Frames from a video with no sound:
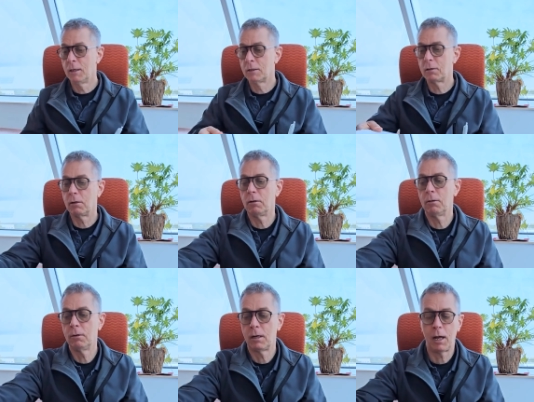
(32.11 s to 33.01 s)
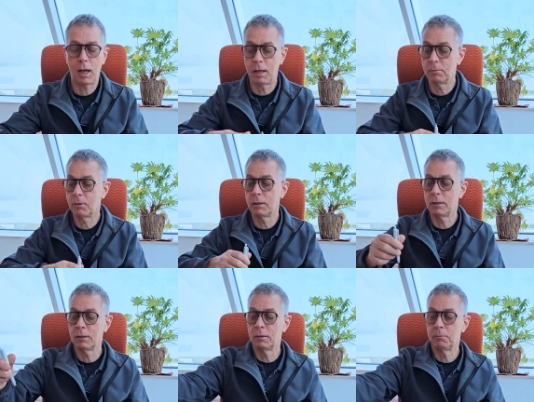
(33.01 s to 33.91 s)
So I'm going
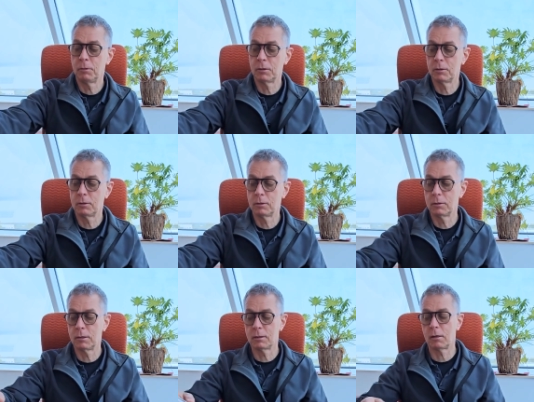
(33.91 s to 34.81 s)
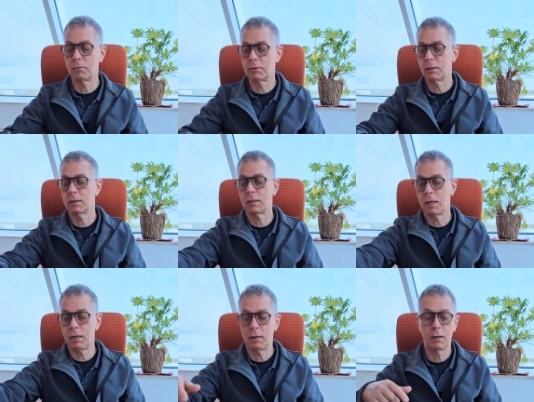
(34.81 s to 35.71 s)
to push this off to the side.